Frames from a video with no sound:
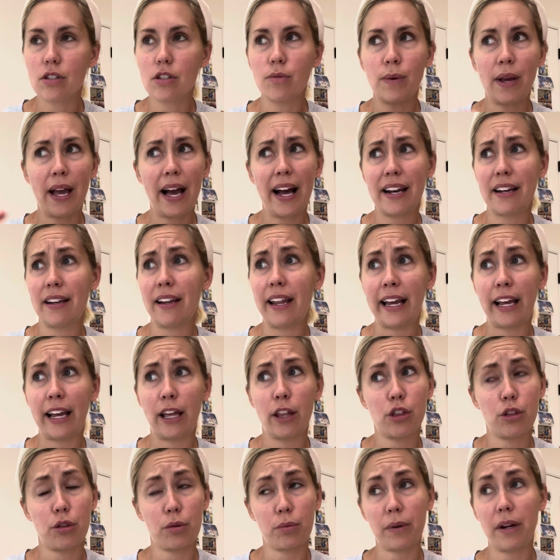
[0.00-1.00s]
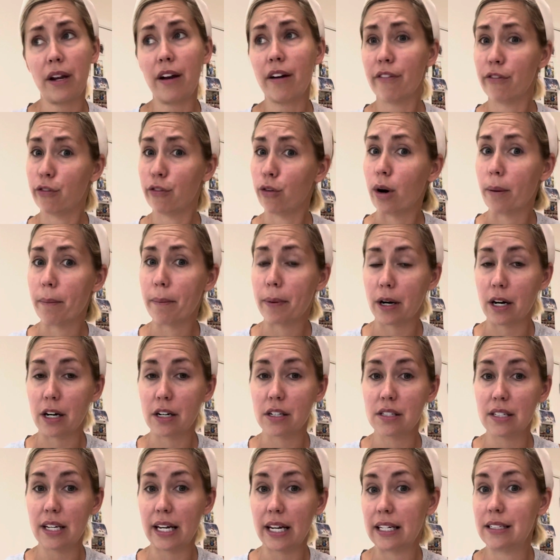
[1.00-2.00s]
had like 3 or 4
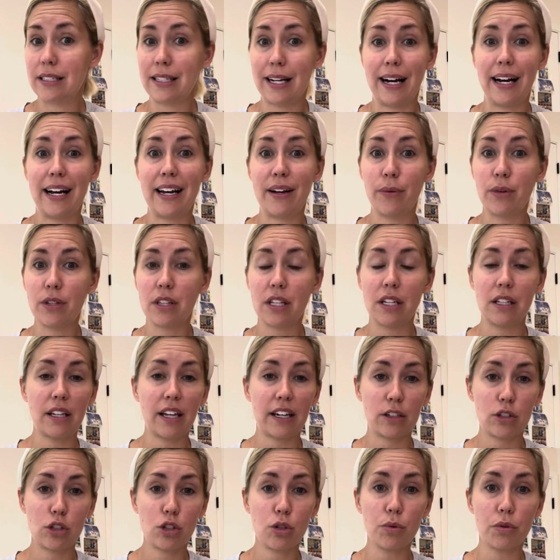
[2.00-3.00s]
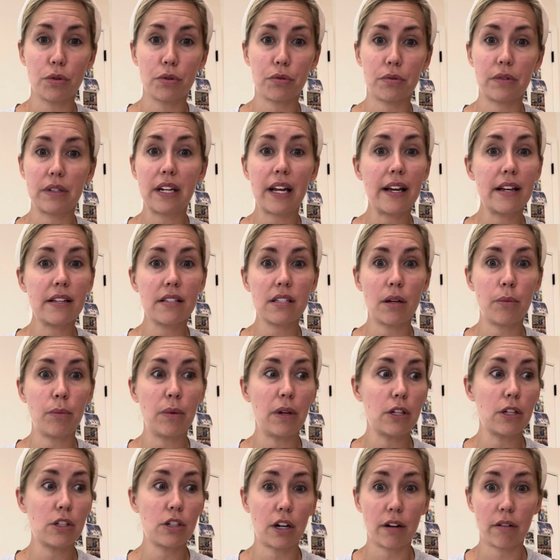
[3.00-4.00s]
birds like die within like 2 or 3 days, and we
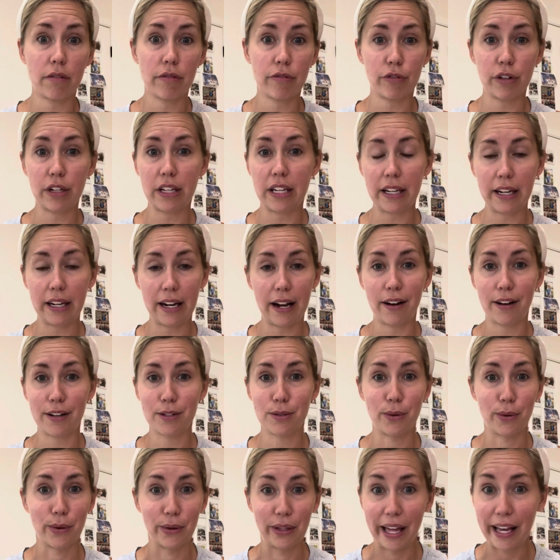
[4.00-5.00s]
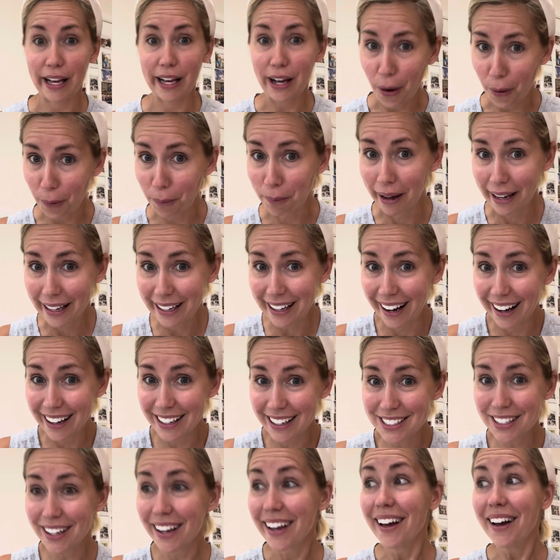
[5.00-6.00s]
started freaking out because we were like, oh my
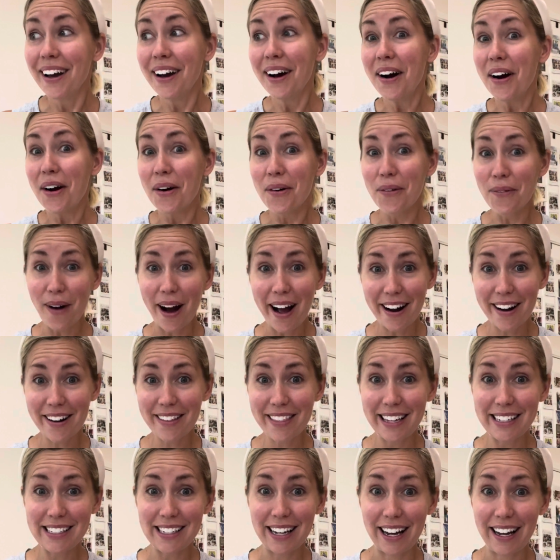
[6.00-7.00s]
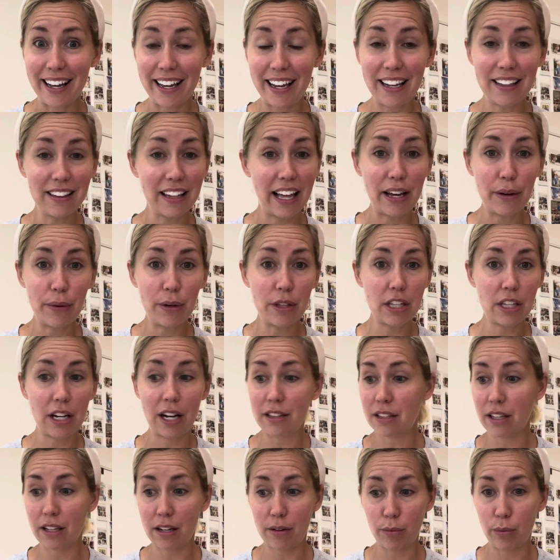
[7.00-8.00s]
gosh, why are they dying? Like, we
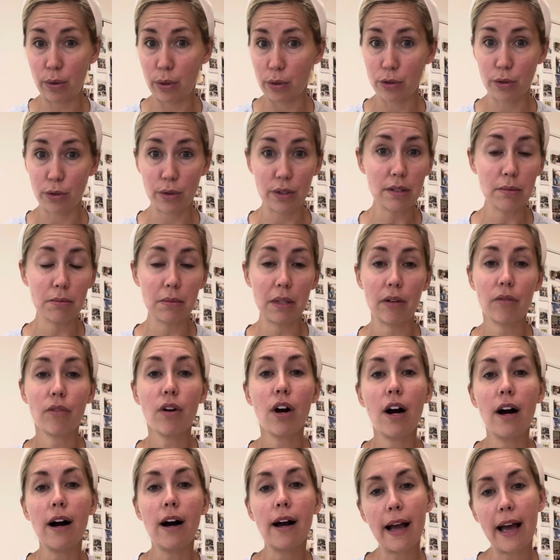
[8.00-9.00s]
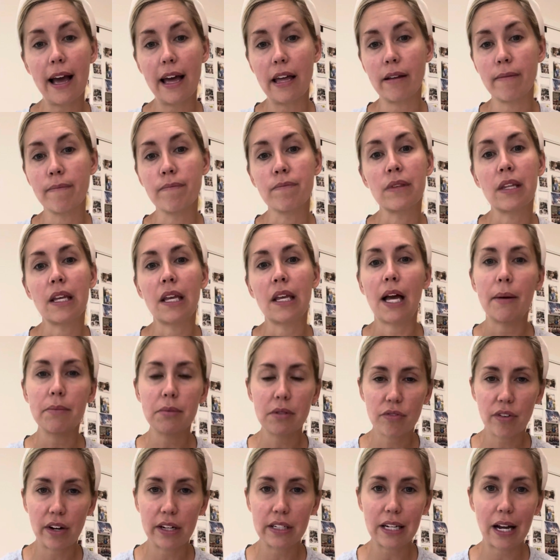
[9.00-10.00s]
thought that we were doing something wrong, and come to
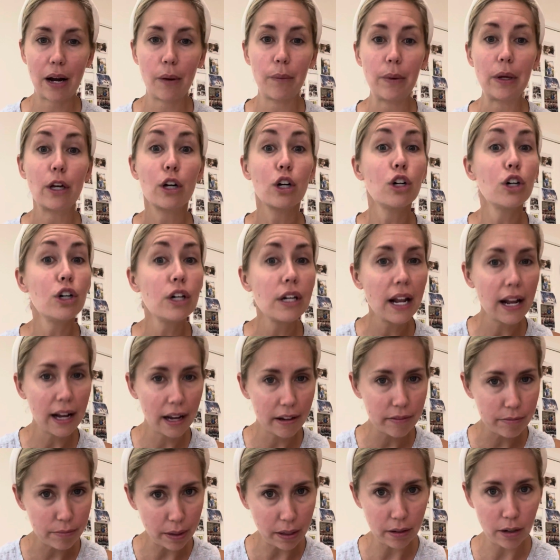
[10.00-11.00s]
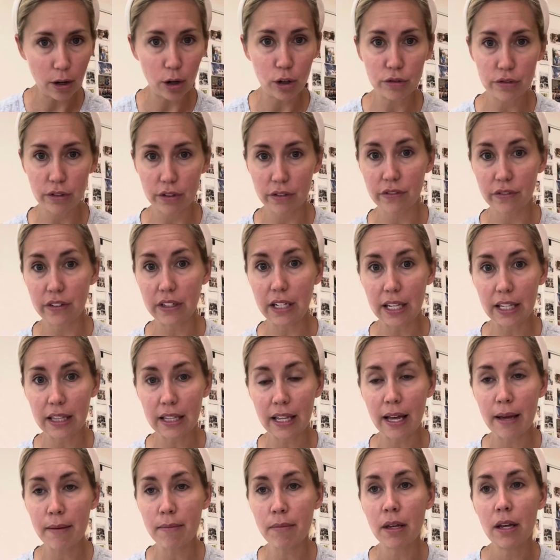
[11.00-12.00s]
find out we could have been overfeeding
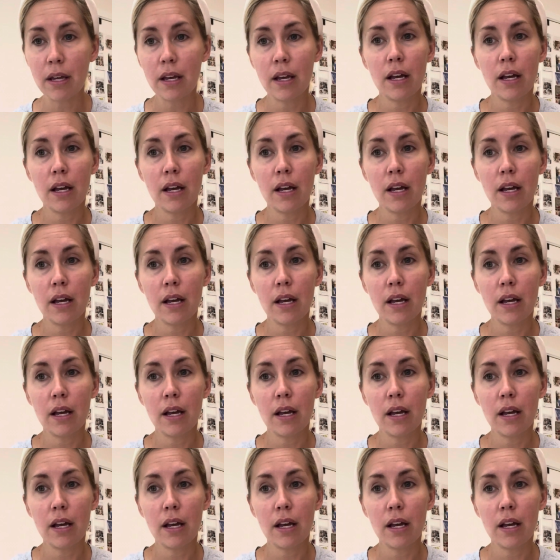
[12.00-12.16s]
them.